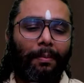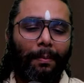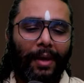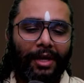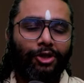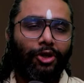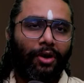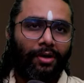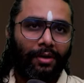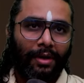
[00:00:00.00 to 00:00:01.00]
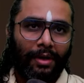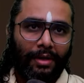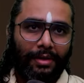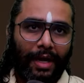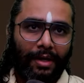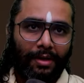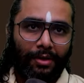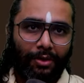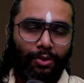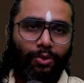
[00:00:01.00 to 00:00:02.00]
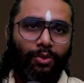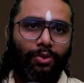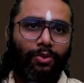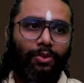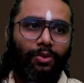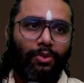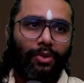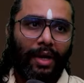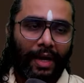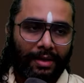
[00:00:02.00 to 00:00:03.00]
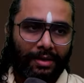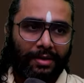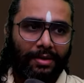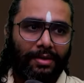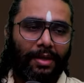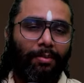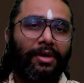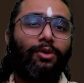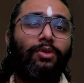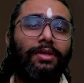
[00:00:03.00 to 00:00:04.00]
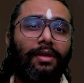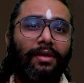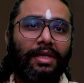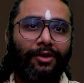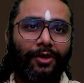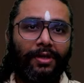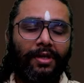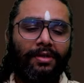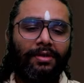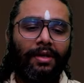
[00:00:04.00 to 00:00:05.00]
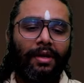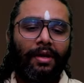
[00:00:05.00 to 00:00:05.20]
make sure that you, as somebody who is learning the Vedas,